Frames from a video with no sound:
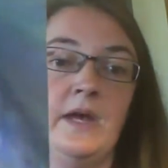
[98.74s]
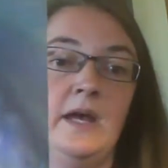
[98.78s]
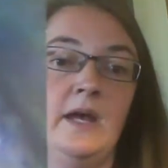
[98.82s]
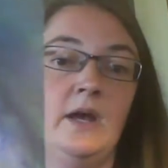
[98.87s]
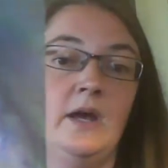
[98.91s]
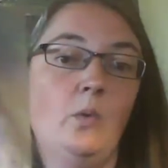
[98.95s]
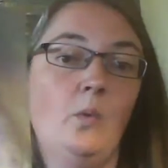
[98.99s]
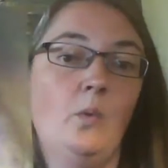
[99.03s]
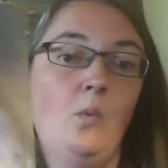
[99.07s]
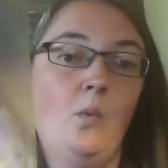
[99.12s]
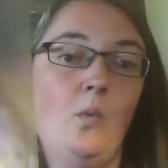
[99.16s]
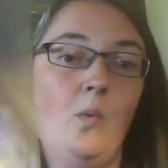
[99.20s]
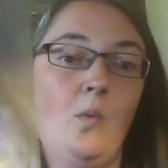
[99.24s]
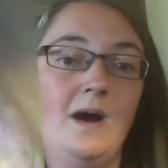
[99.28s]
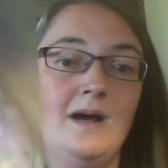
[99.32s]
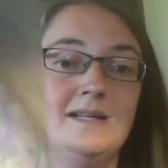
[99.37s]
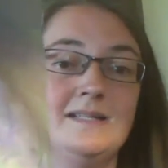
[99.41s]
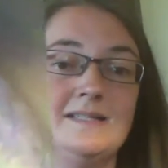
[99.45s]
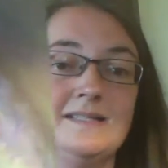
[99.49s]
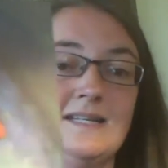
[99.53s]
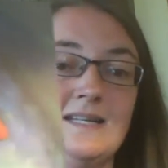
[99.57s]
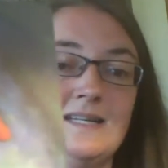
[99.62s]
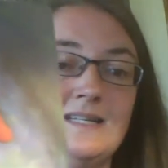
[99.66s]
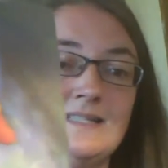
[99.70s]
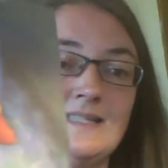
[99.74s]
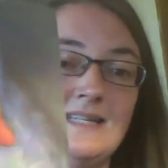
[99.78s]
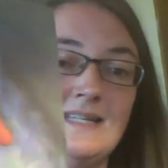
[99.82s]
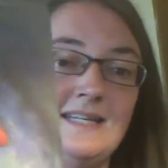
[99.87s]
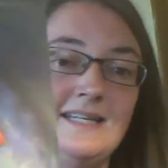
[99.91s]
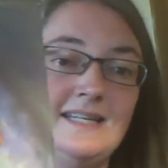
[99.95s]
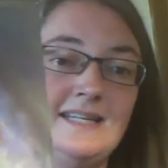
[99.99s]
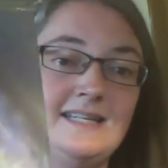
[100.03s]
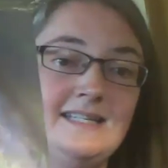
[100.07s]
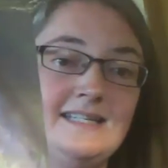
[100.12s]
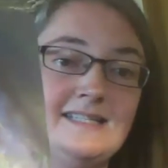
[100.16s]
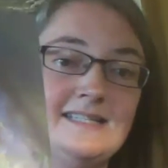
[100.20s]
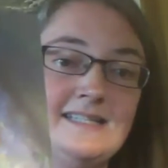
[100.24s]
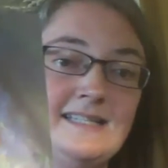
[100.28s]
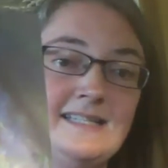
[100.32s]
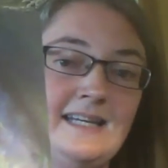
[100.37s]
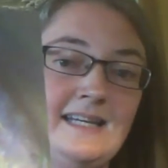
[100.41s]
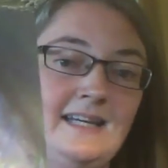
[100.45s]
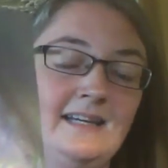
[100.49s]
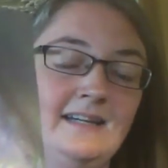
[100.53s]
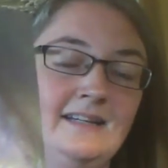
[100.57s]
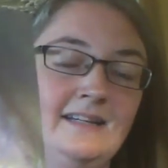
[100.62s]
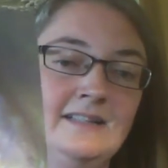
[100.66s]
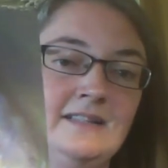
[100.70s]
It wasn't
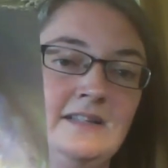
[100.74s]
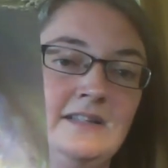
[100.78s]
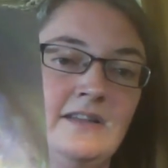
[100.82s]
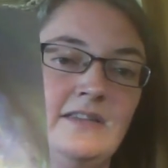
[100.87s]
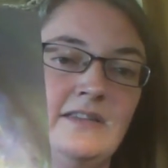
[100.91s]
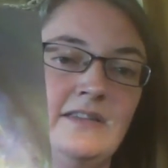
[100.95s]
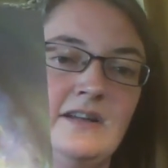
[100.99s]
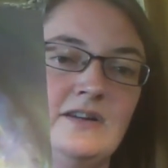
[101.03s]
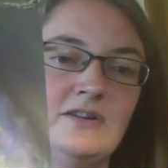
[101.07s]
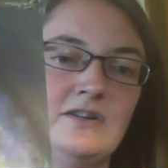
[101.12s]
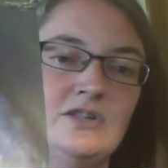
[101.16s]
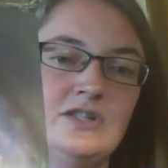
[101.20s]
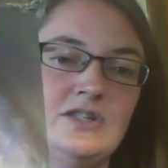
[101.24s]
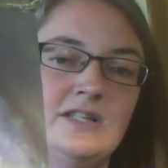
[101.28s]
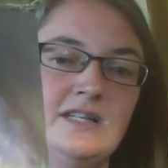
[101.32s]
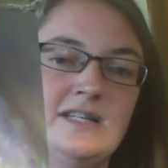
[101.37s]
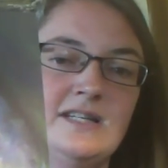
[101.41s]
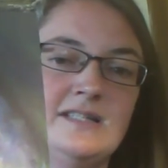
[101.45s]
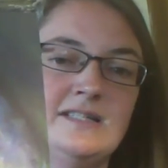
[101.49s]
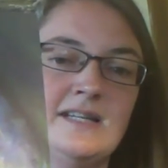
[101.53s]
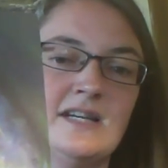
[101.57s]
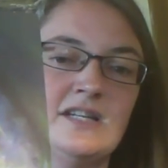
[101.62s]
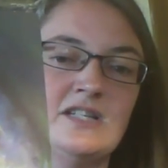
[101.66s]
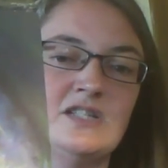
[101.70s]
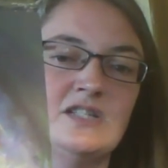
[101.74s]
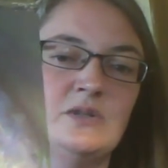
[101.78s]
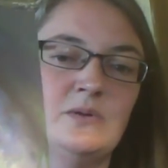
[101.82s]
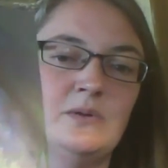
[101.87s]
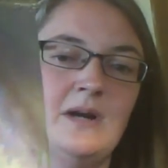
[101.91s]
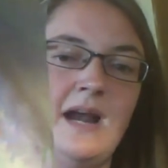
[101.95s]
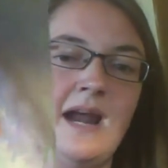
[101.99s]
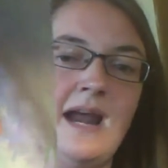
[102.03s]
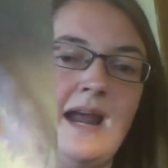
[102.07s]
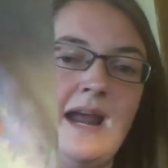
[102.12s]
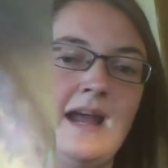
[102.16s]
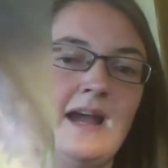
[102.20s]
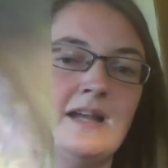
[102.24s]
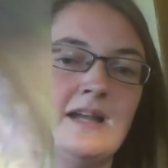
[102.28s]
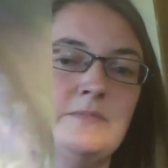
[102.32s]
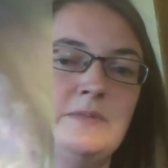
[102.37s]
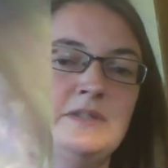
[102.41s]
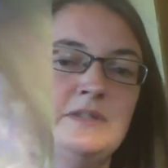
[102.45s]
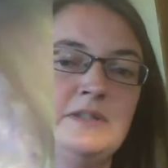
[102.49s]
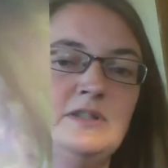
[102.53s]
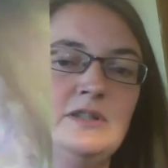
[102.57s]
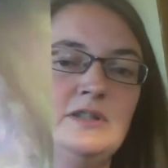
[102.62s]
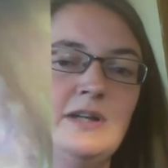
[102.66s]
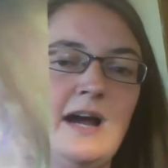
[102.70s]
easy. There she is next to her aunt.
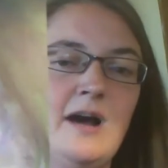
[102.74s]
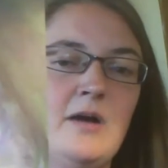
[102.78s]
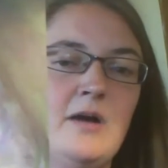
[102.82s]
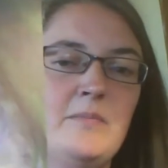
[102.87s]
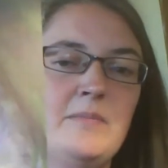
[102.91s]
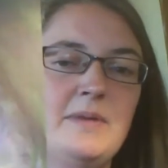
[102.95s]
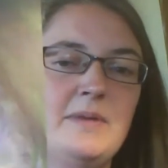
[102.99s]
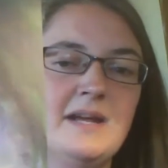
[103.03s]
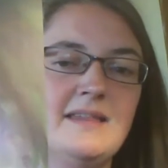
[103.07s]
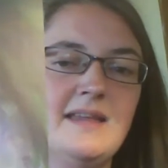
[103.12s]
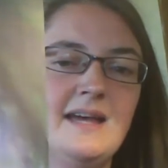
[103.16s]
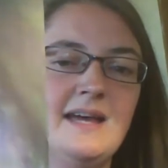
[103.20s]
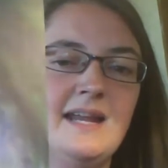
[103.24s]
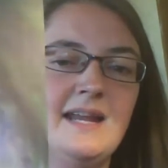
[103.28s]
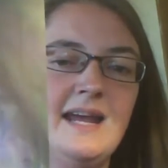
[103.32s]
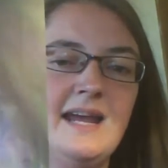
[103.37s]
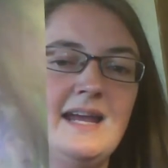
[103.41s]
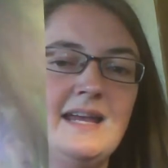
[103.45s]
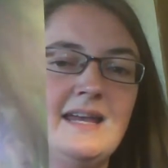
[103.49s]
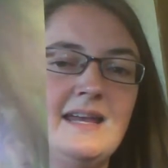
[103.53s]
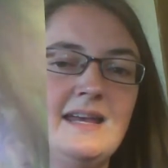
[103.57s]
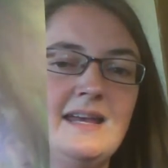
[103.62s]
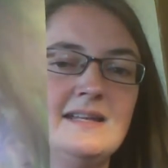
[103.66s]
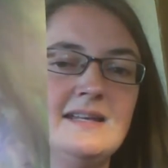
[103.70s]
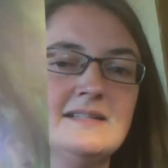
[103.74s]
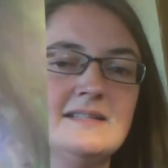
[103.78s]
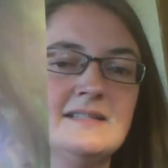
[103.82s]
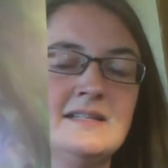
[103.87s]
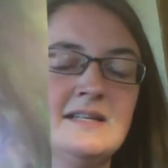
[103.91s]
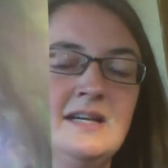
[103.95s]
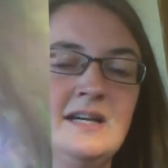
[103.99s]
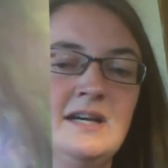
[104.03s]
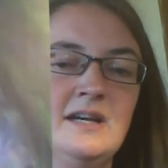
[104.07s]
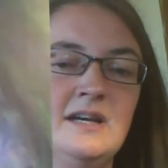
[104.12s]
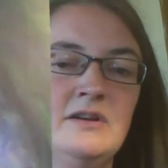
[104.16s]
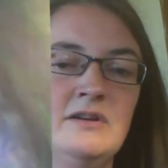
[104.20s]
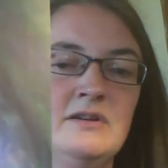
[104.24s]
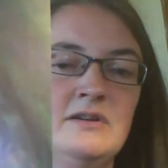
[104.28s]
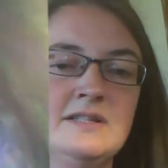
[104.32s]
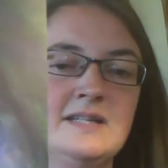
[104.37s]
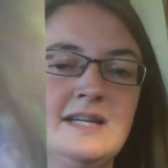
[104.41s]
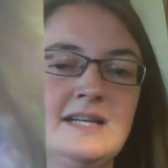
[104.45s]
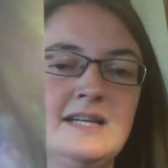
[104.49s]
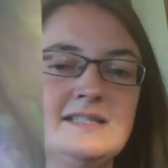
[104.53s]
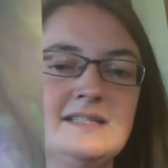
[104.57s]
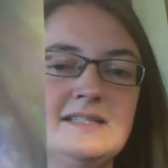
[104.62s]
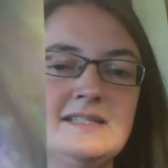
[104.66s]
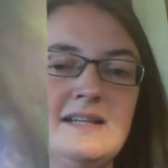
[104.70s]
But look how big that egg is.
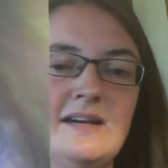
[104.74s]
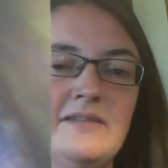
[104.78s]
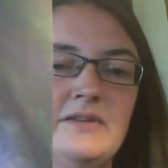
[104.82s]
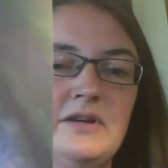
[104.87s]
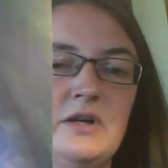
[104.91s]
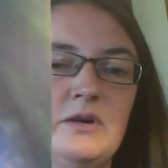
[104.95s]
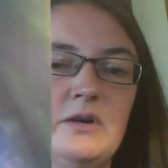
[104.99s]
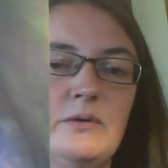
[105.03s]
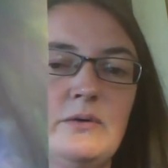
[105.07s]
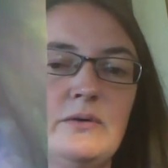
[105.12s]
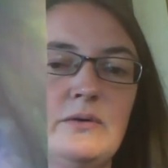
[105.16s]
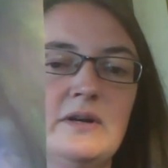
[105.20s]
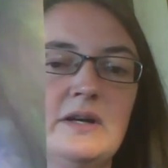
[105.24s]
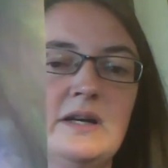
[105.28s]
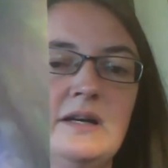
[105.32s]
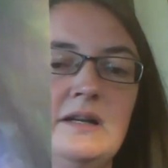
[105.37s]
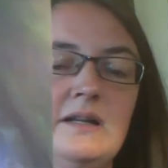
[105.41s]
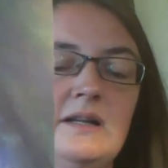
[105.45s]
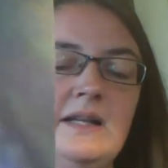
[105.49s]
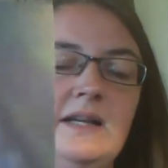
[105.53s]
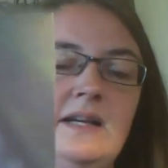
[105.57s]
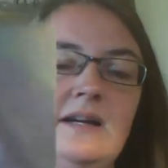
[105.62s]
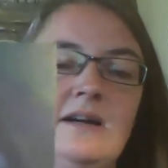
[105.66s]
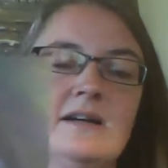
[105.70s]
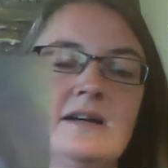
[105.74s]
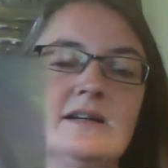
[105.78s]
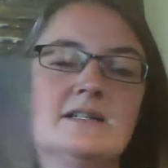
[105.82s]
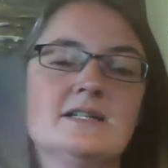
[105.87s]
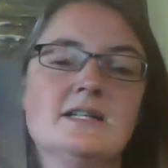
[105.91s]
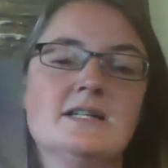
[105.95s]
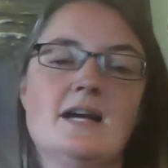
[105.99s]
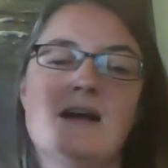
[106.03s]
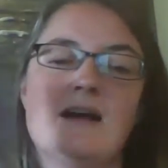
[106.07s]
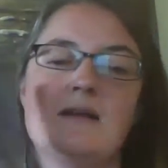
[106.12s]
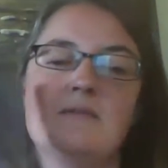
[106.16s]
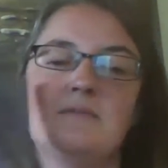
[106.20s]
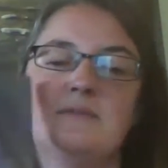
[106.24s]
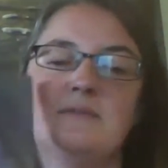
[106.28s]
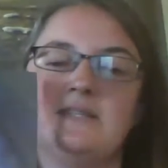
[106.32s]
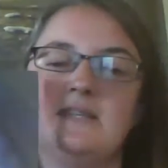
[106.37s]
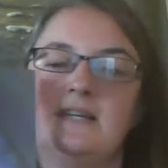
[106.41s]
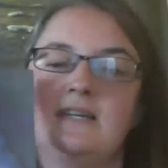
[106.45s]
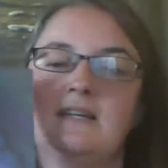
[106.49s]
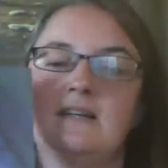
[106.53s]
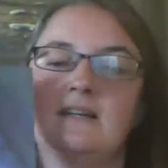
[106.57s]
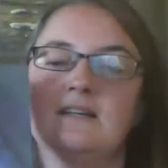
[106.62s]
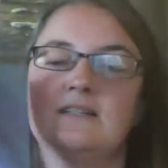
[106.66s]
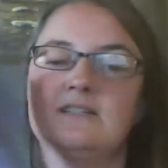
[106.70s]
Daisy's having a real hard time
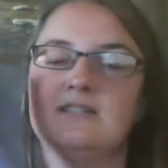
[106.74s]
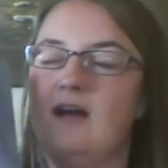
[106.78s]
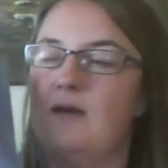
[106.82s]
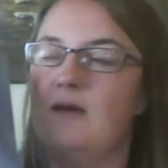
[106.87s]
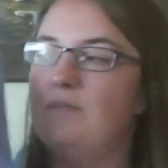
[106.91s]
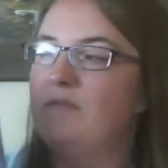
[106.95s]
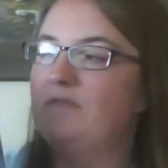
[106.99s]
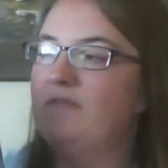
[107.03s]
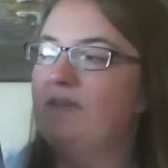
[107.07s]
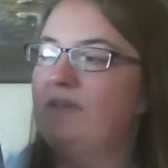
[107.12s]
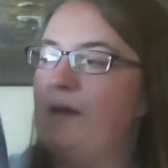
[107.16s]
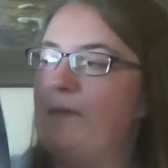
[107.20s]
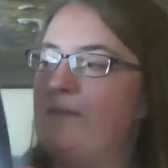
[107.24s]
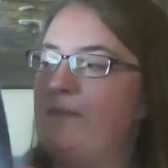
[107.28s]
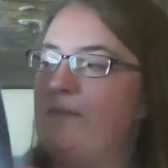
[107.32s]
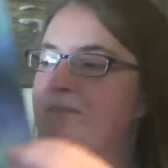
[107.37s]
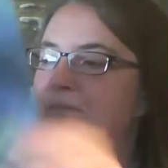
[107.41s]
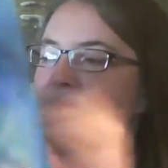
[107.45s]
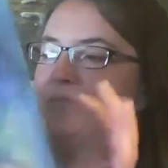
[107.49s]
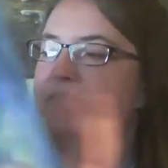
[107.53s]
sitting on top of it.